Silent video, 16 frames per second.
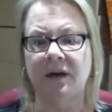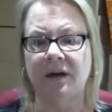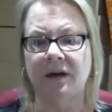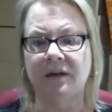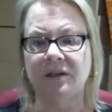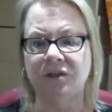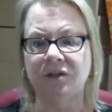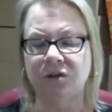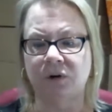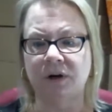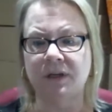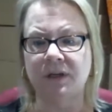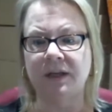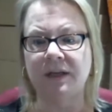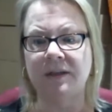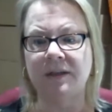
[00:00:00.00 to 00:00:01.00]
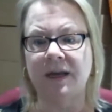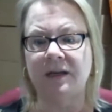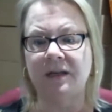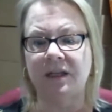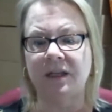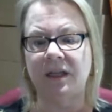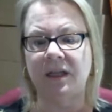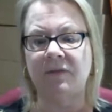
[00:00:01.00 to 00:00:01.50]
historically
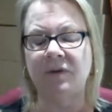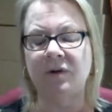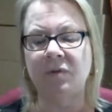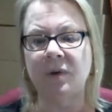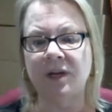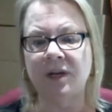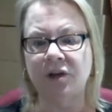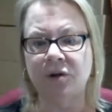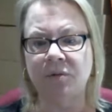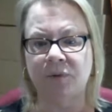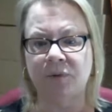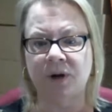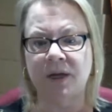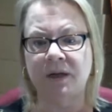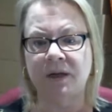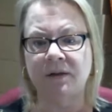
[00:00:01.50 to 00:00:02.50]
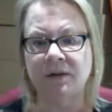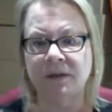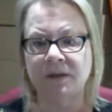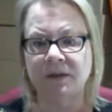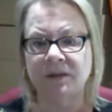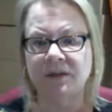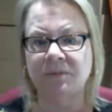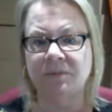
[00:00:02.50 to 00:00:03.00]
that even when you bring
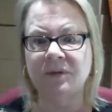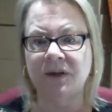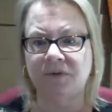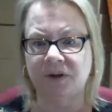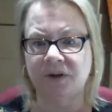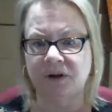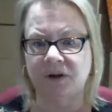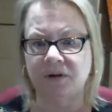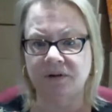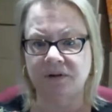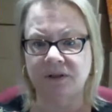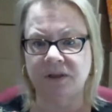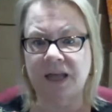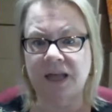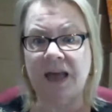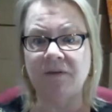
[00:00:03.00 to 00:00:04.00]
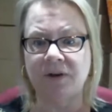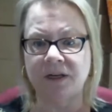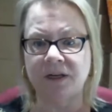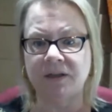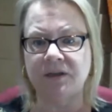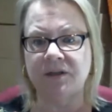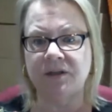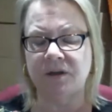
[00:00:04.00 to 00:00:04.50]
some difficult
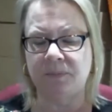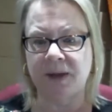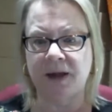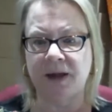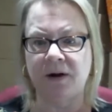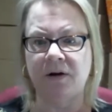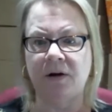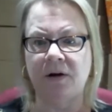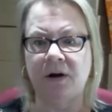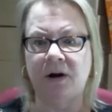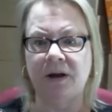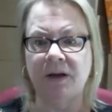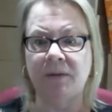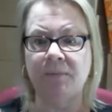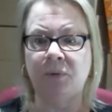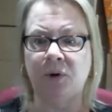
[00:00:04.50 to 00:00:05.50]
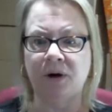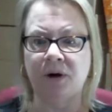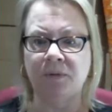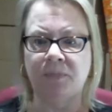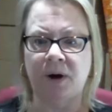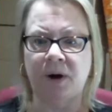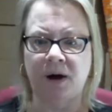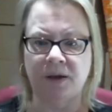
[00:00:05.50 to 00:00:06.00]
evidence to bear on
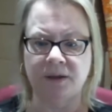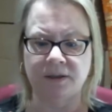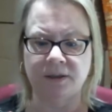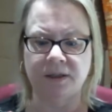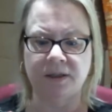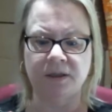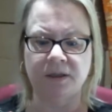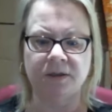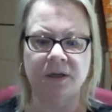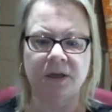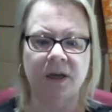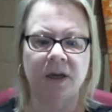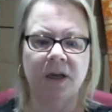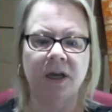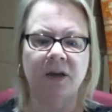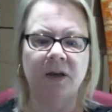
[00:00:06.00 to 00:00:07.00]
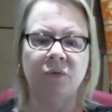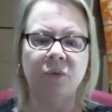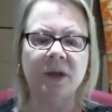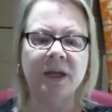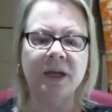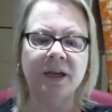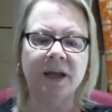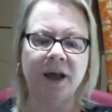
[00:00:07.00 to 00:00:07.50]
important policies, if
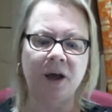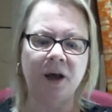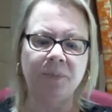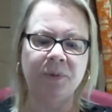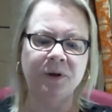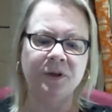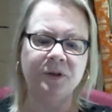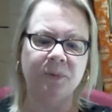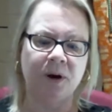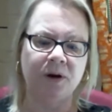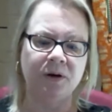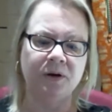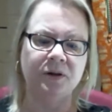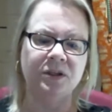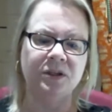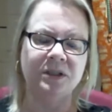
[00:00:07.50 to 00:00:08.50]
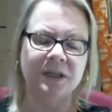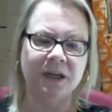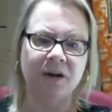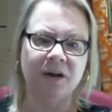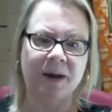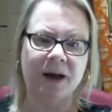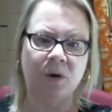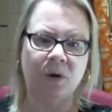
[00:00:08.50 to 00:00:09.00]
we can help those partners think
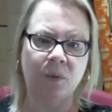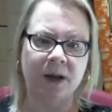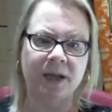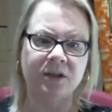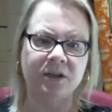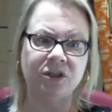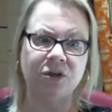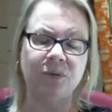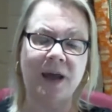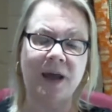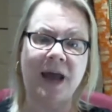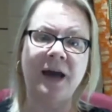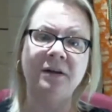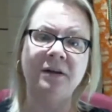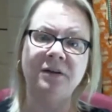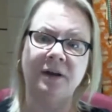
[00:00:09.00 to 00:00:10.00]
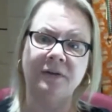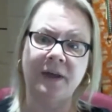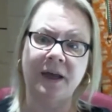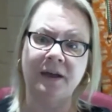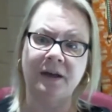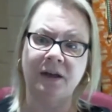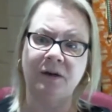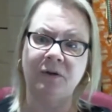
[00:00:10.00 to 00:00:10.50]
about ways to act on
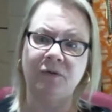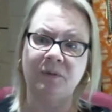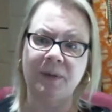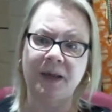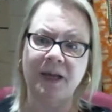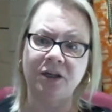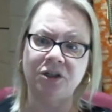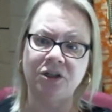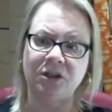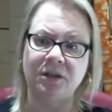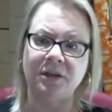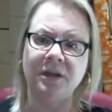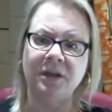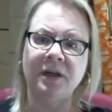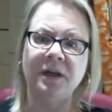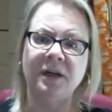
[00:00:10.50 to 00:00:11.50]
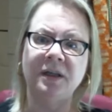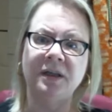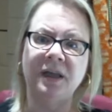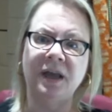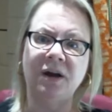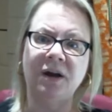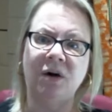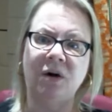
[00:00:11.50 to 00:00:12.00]
that information,
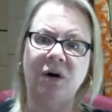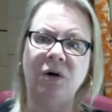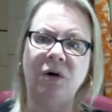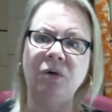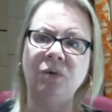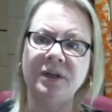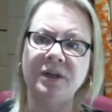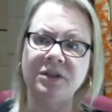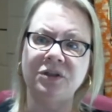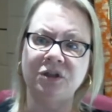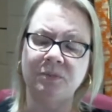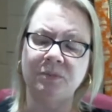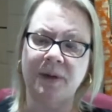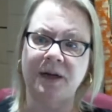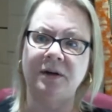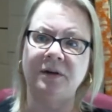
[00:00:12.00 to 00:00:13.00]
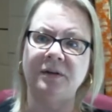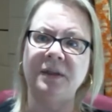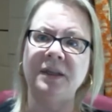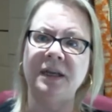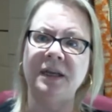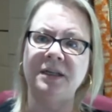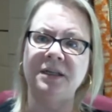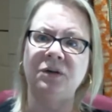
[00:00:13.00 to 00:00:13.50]
they always do better than
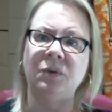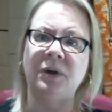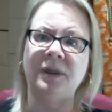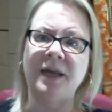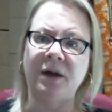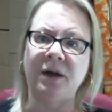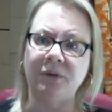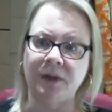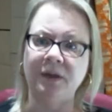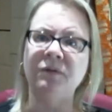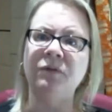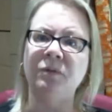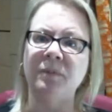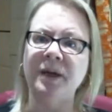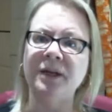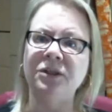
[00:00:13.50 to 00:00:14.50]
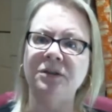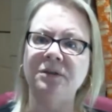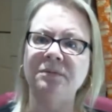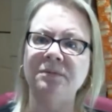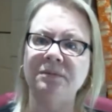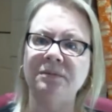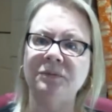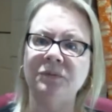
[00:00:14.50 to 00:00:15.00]
they did without the
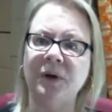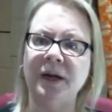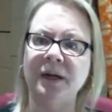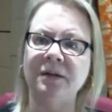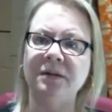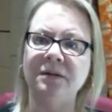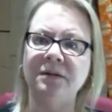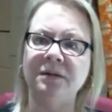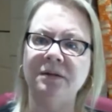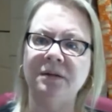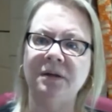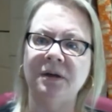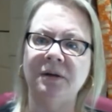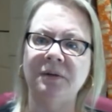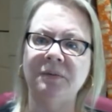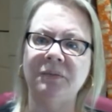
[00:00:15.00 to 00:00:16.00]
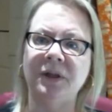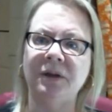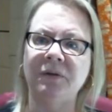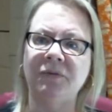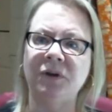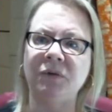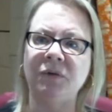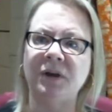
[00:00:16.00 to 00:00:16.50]
information, right?
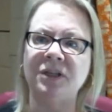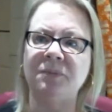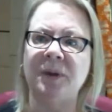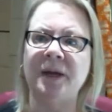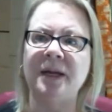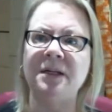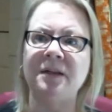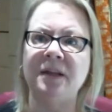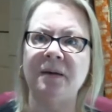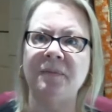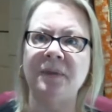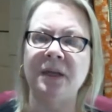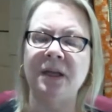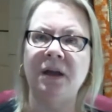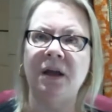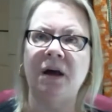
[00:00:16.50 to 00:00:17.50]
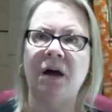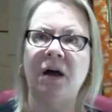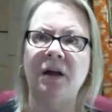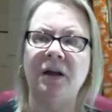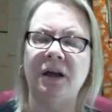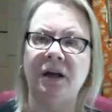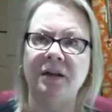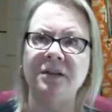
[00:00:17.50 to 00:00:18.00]
If you explain to them the
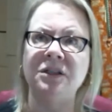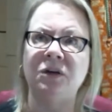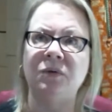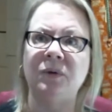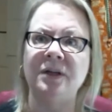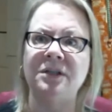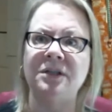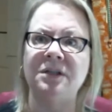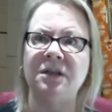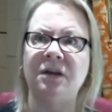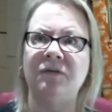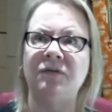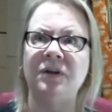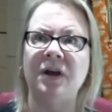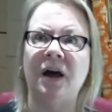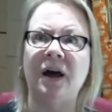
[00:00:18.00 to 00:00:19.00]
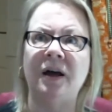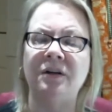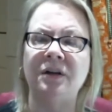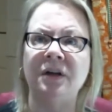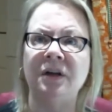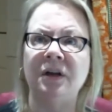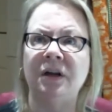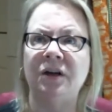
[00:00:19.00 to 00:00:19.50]
consequences of not
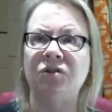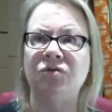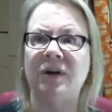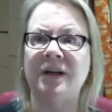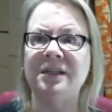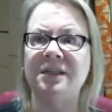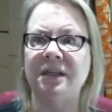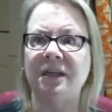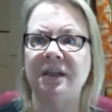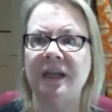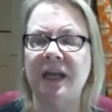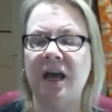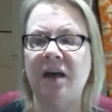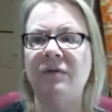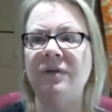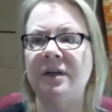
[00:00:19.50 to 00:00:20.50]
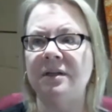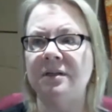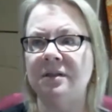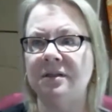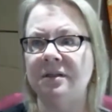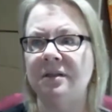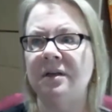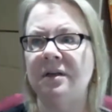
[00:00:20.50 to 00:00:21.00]
addressing the
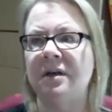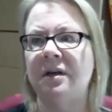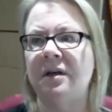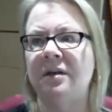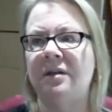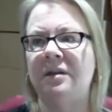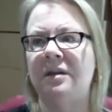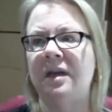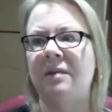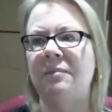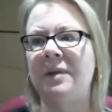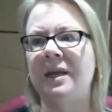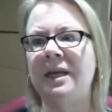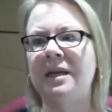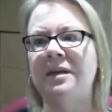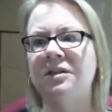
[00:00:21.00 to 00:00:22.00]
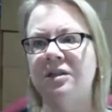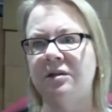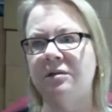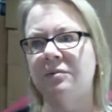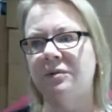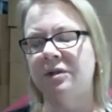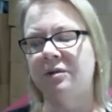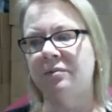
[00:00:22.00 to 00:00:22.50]
evidence, they begin
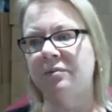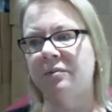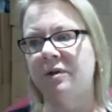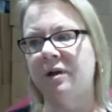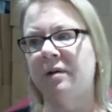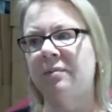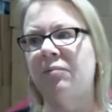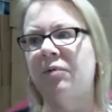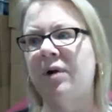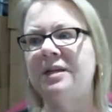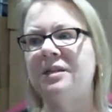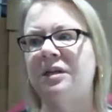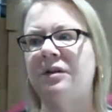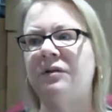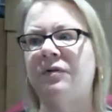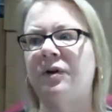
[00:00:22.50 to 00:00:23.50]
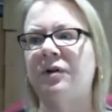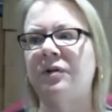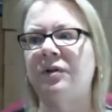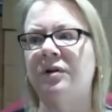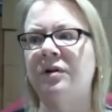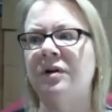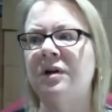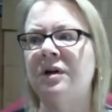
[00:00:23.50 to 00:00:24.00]
to embrace it
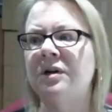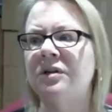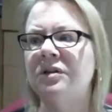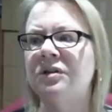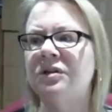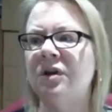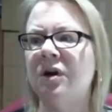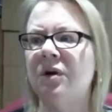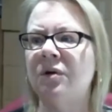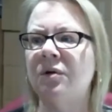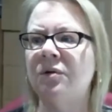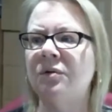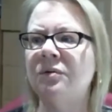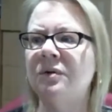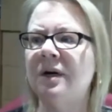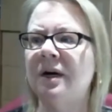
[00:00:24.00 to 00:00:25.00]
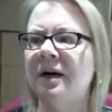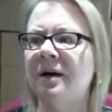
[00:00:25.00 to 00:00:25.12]
further. So